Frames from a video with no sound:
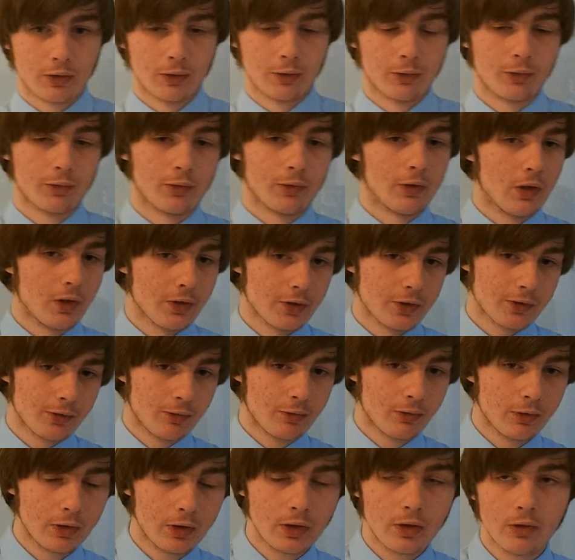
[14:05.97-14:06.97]
of
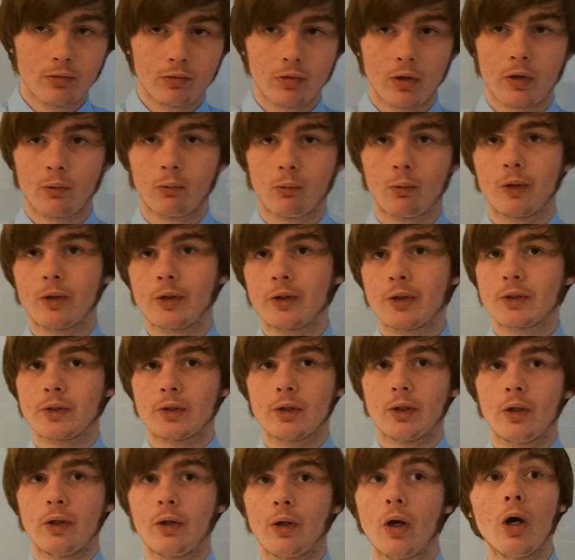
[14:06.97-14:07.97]
philosophy that was
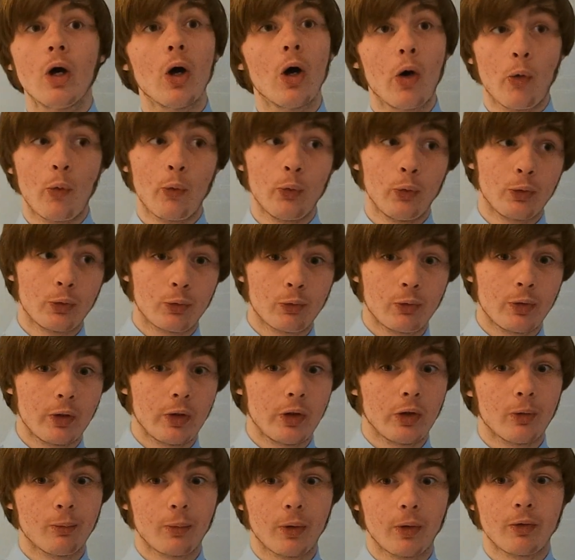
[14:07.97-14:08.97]
in older
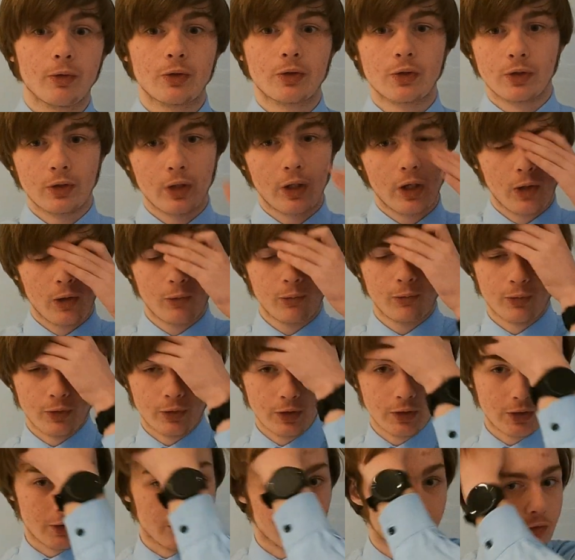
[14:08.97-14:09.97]
video modes, and how
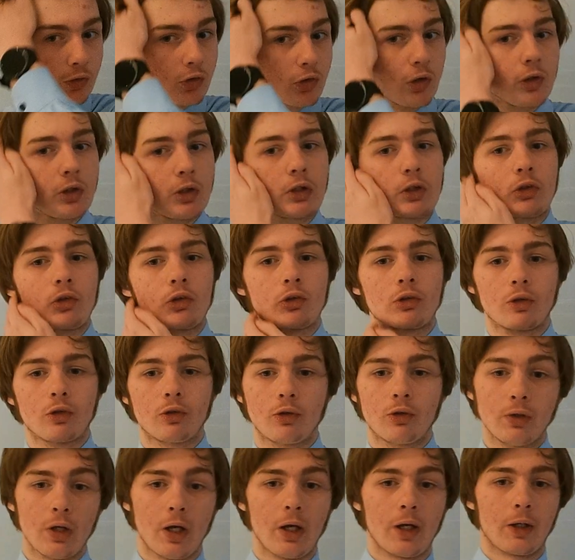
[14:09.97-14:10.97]
things have changed
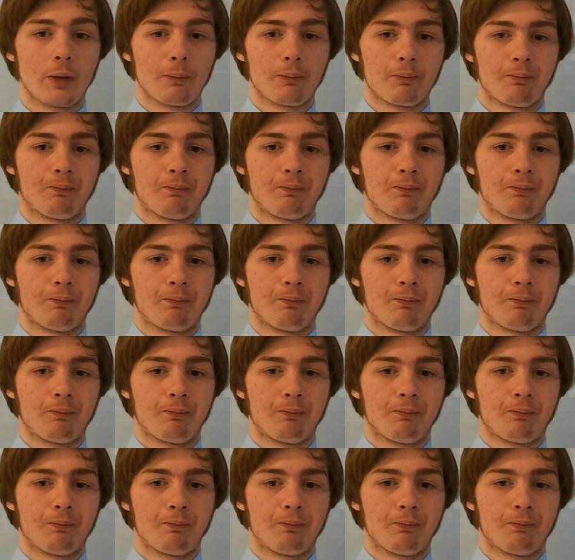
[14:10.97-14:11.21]
today.